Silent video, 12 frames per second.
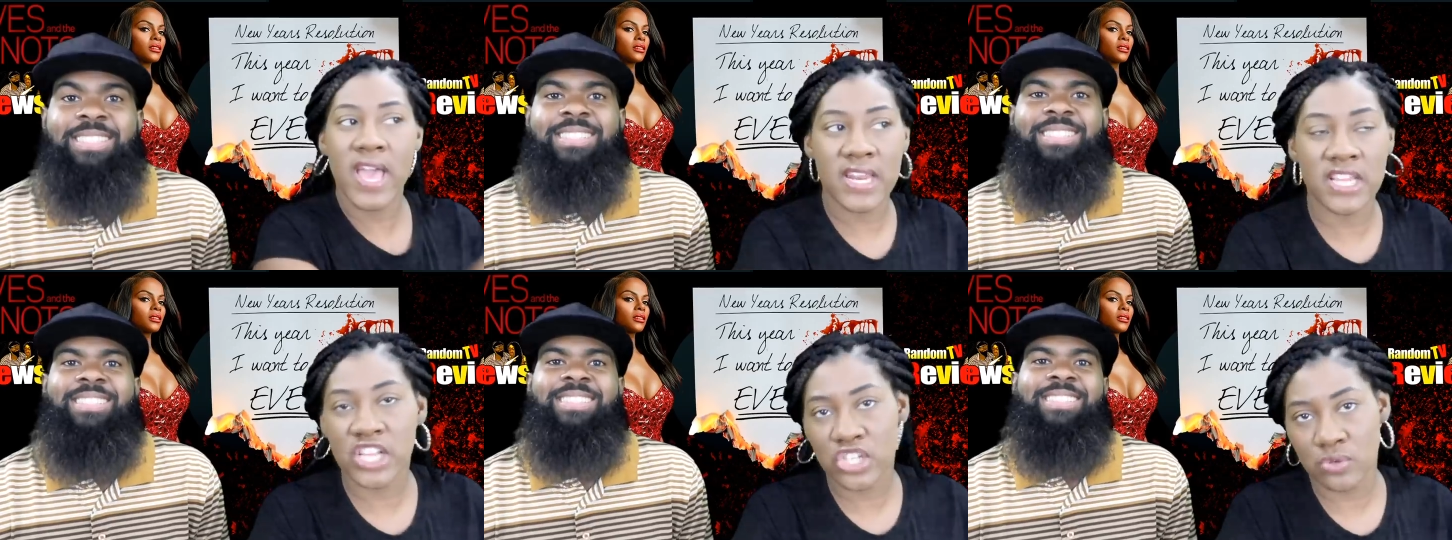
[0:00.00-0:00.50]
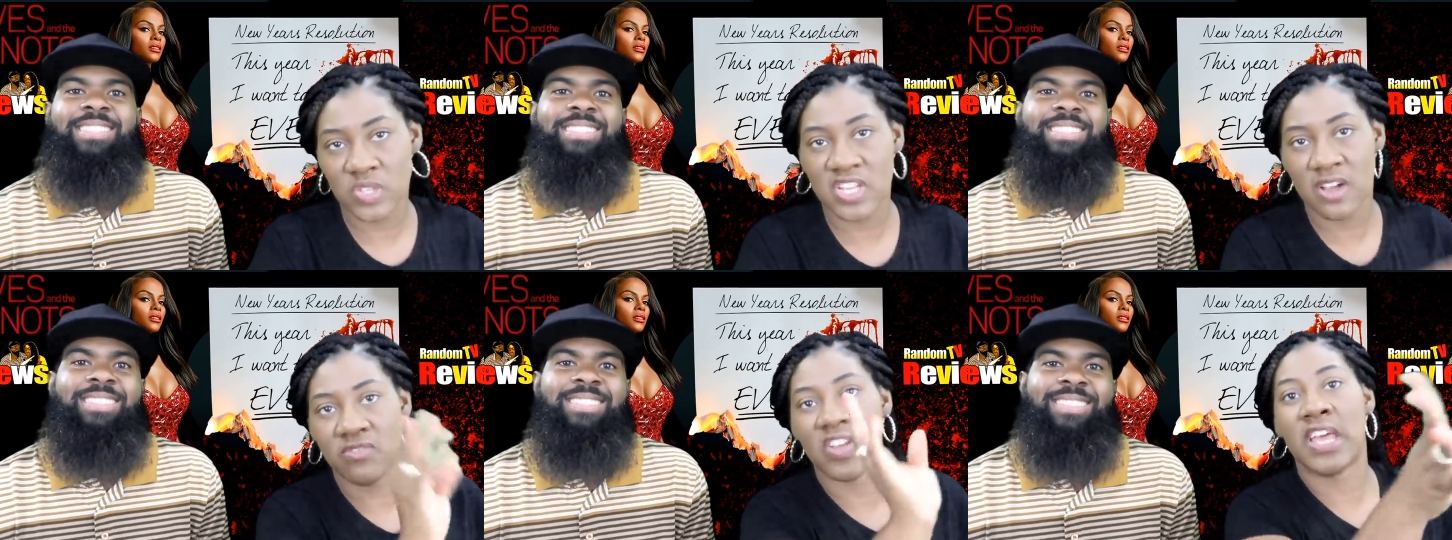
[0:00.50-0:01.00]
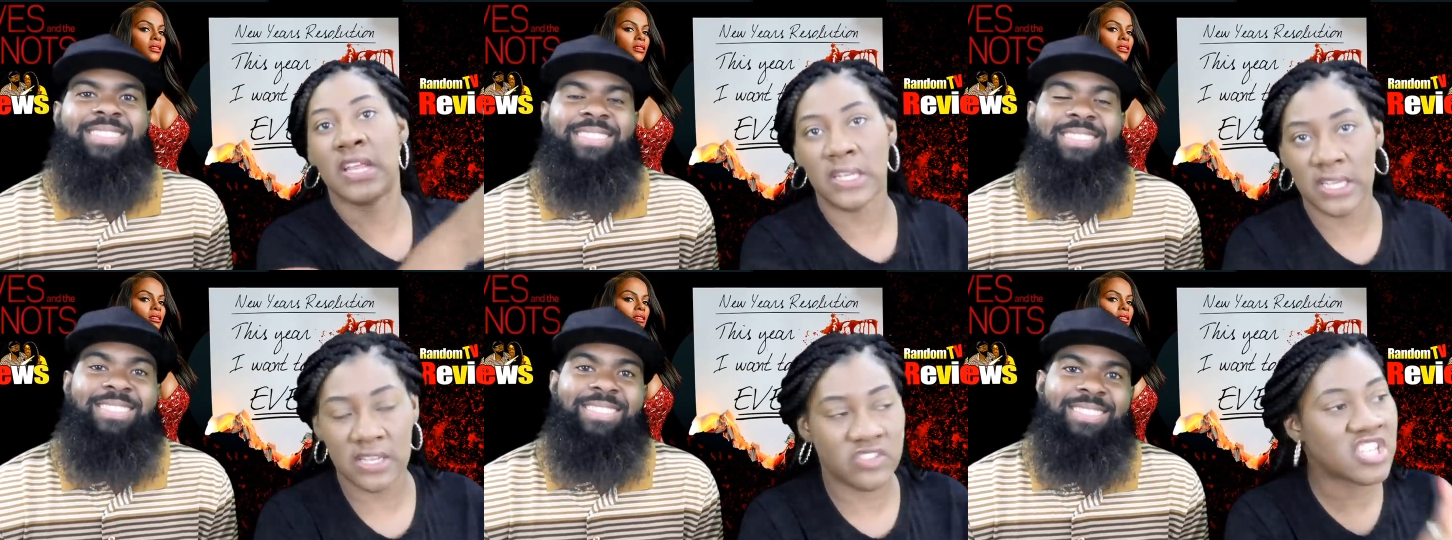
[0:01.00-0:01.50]
Speaker 1: ahead and get your stuff
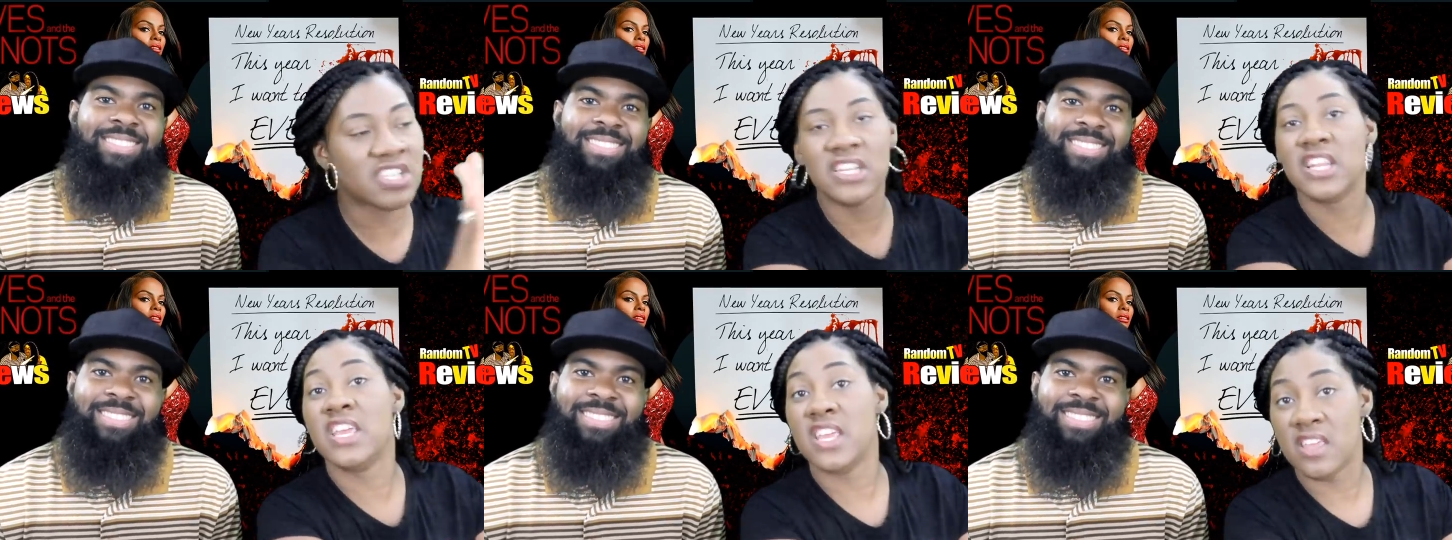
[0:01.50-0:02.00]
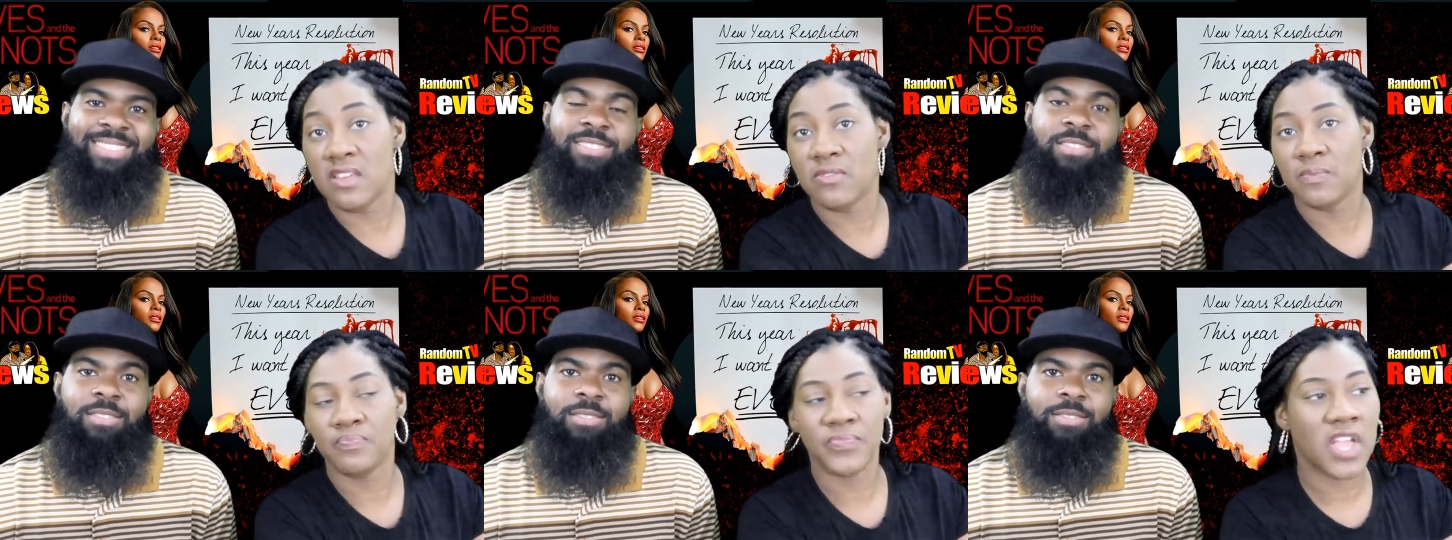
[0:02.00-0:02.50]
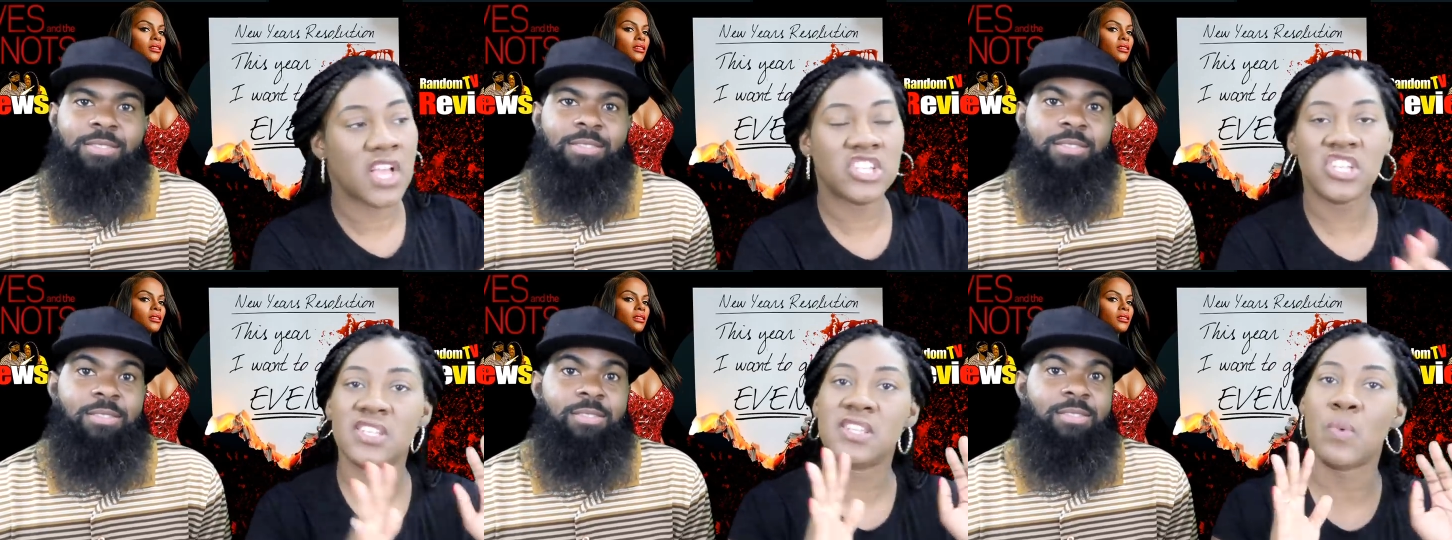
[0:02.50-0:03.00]
and leave. Just leave.
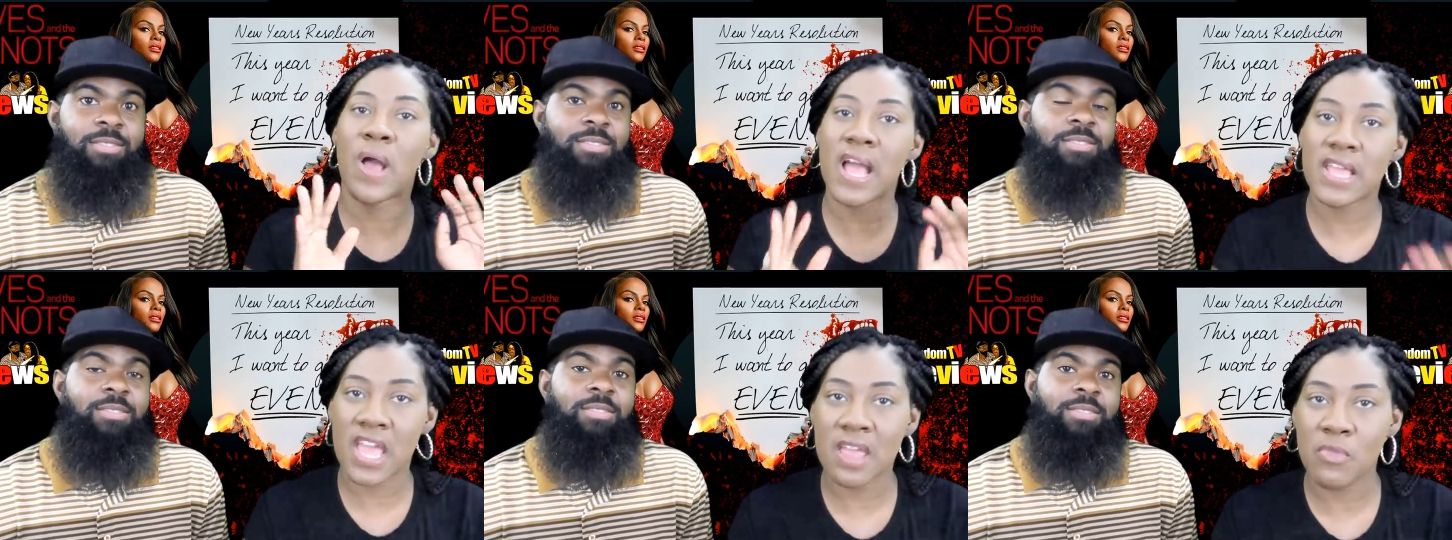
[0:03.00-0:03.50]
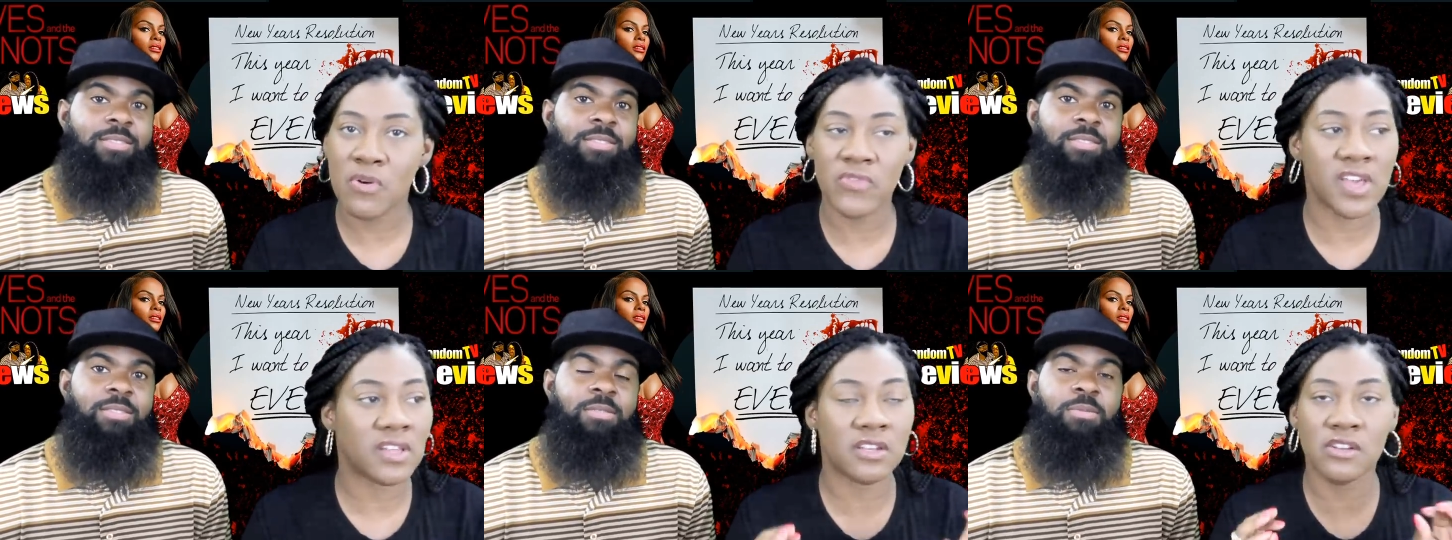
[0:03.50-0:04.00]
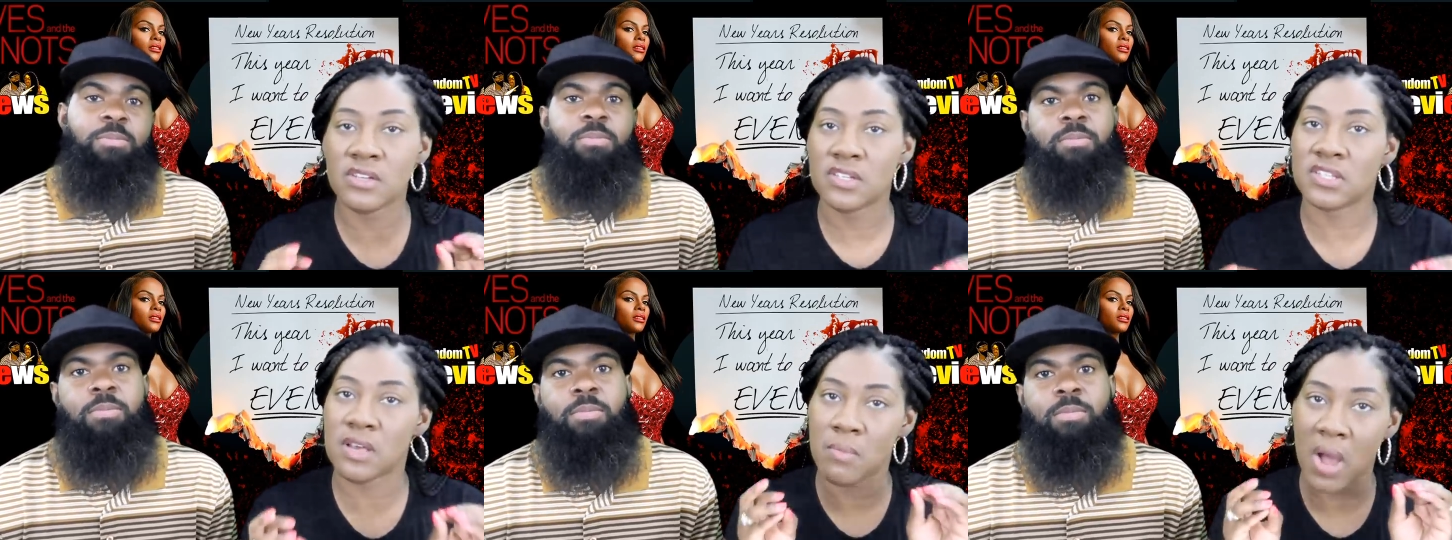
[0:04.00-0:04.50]
She said, well, I came over here, the
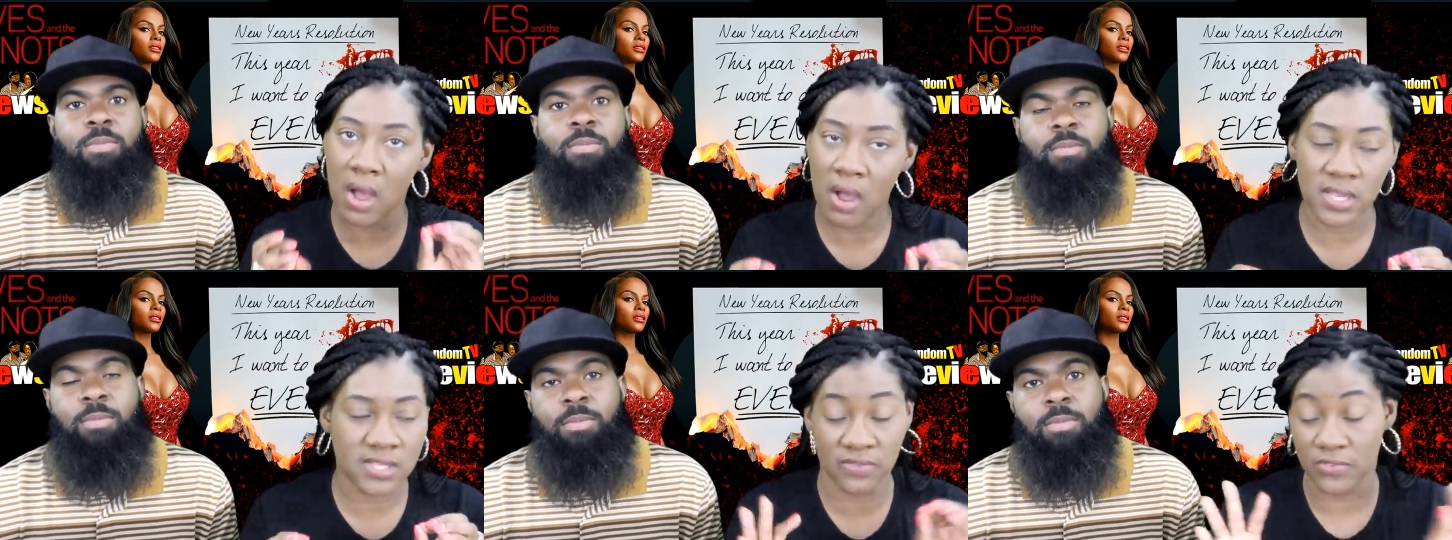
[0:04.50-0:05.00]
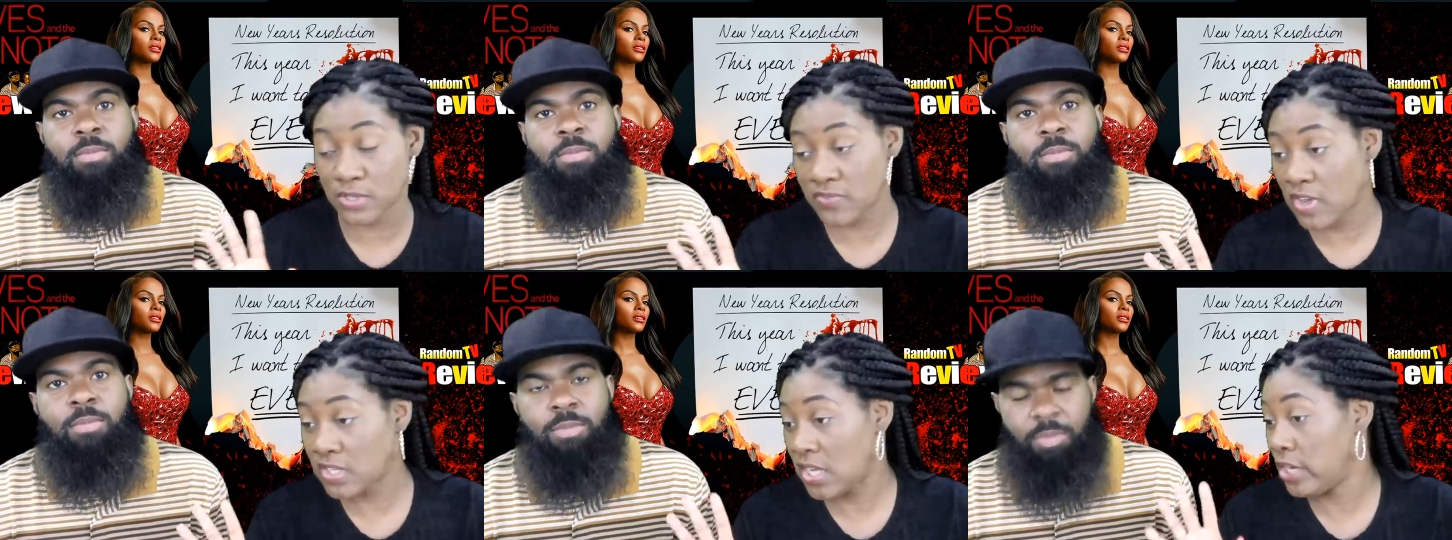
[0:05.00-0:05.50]
goodness of my heart. He said, first of all,